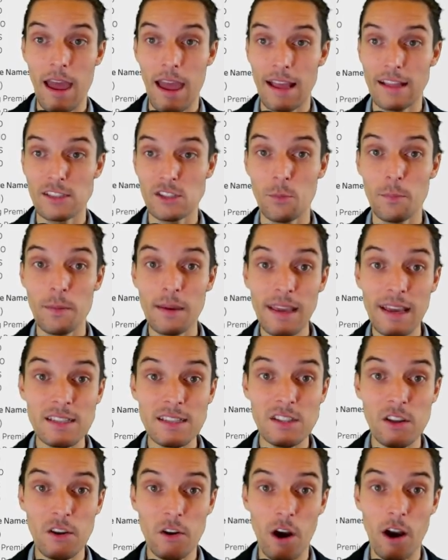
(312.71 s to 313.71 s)
And so because
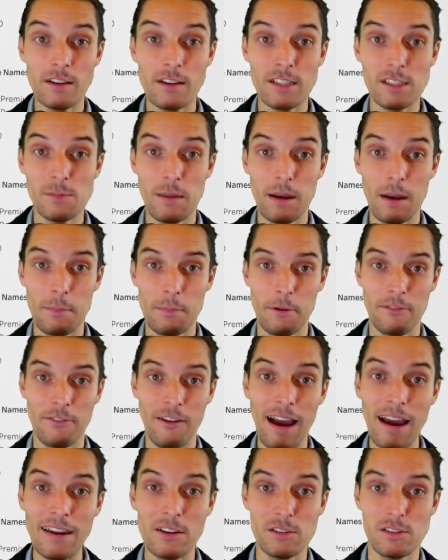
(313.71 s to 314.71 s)
there aren't as many
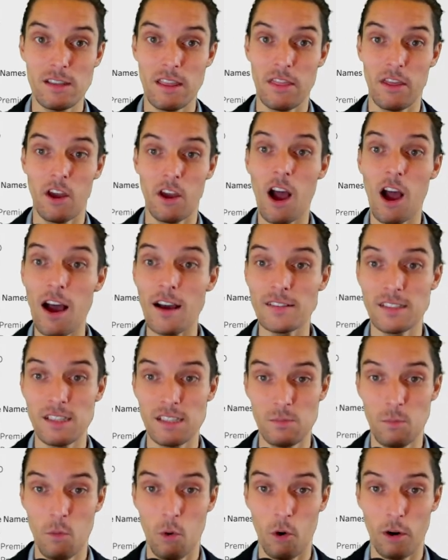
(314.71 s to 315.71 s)
providers, then the cost
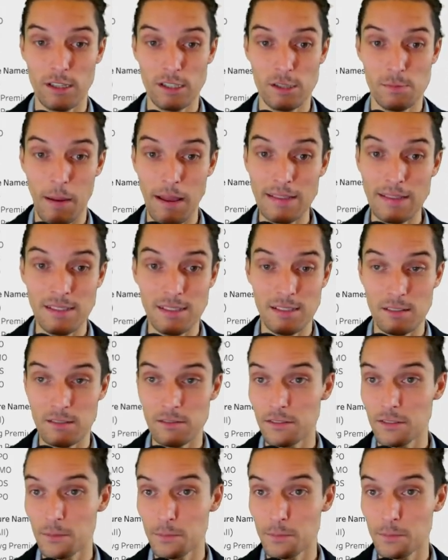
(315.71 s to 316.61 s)
is more expensive.